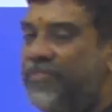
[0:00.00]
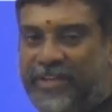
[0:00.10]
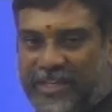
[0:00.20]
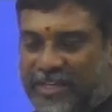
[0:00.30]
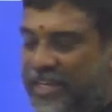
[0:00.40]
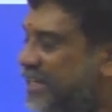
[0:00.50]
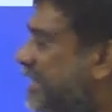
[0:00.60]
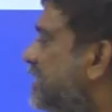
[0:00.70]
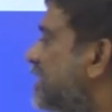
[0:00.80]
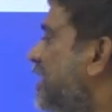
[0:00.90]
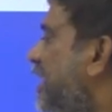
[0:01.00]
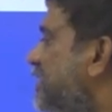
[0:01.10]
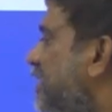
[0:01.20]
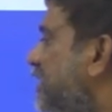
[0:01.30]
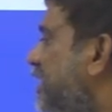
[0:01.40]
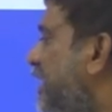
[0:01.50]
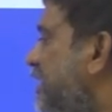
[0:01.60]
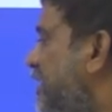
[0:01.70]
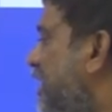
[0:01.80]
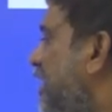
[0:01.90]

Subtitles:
We did an exercise on that.